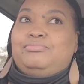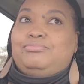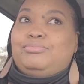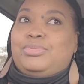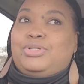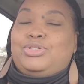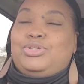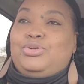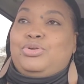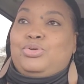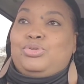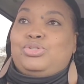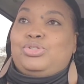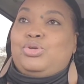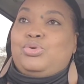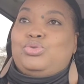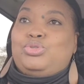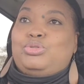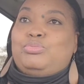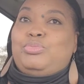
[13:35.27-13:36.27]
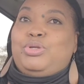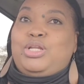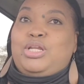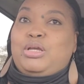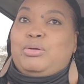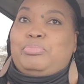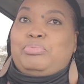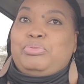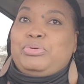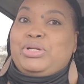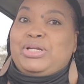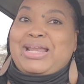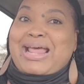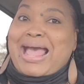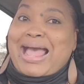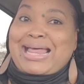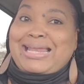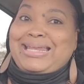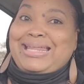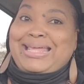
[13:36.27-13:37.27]
But you know, social media put it
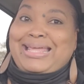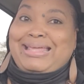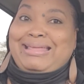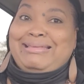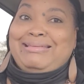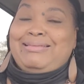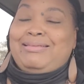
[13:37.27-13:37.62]
out there